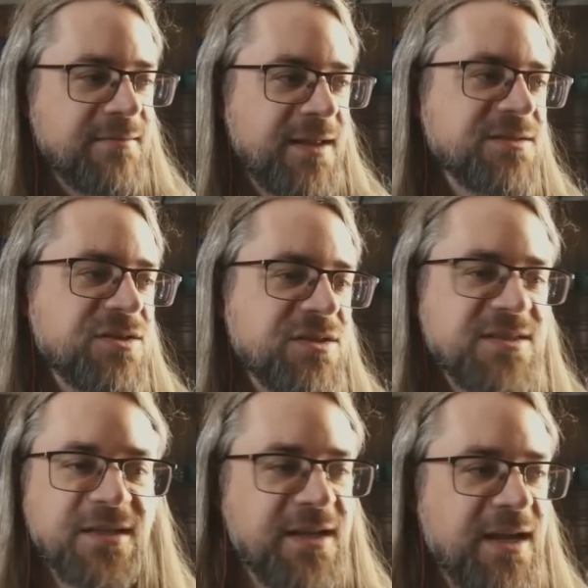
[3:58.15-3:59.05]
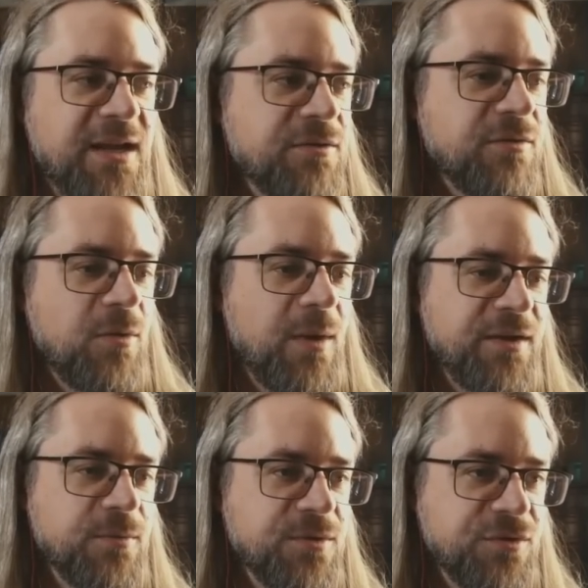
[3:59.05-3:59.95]
That's just silly. I don't know why
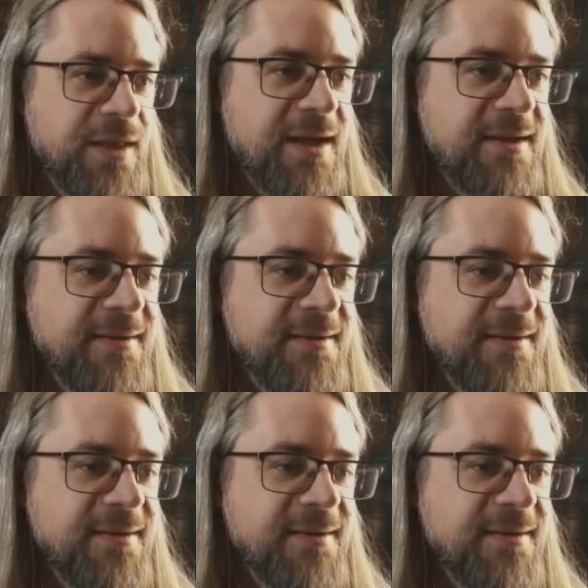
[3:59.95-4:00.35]
you would do that.